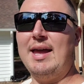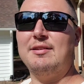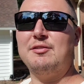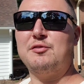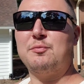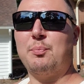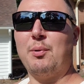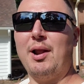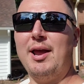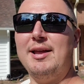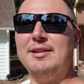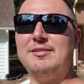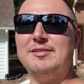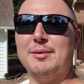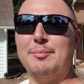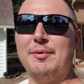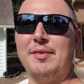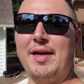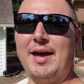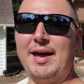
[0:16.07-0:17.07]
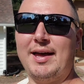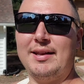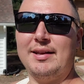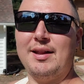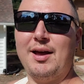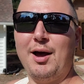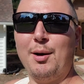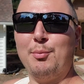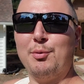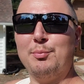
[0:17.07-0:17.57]
and sprayed some of that
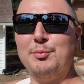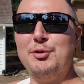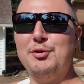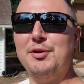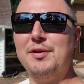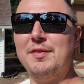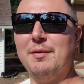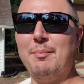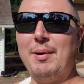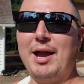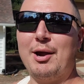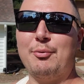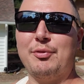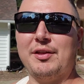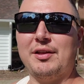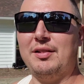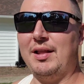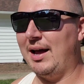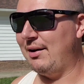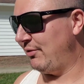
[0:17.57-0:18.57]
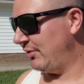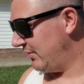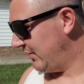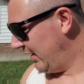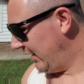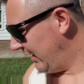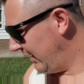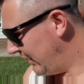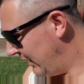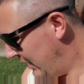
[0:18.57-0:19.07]
uh, Bermuda in the back with the
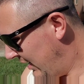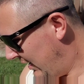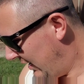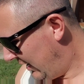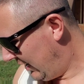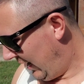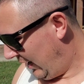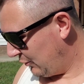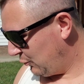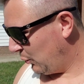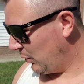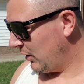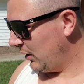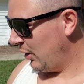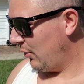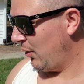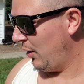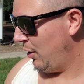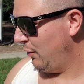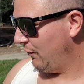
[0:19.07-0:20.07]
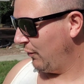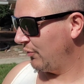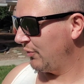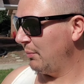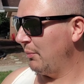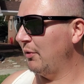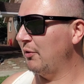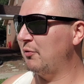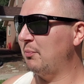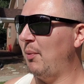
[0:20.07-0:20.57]
glyphosate. I just want to go over
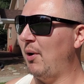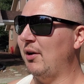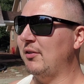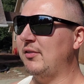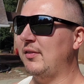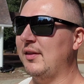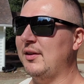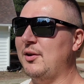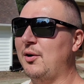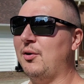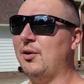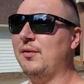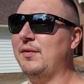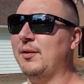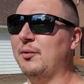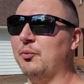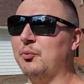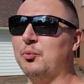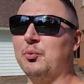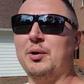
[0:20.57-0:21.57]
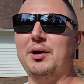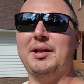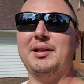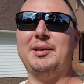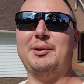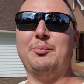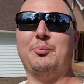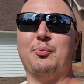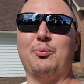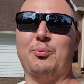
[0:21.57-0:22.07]
some of the spots of the yard that
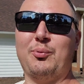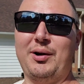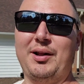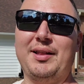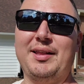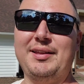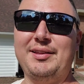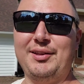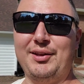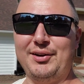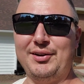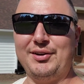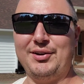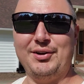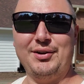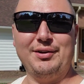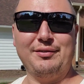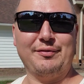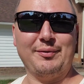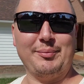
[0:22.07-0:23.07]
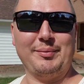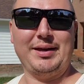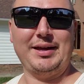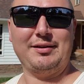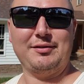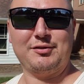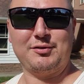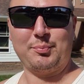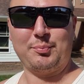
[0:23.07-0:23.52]
really, really look good from getting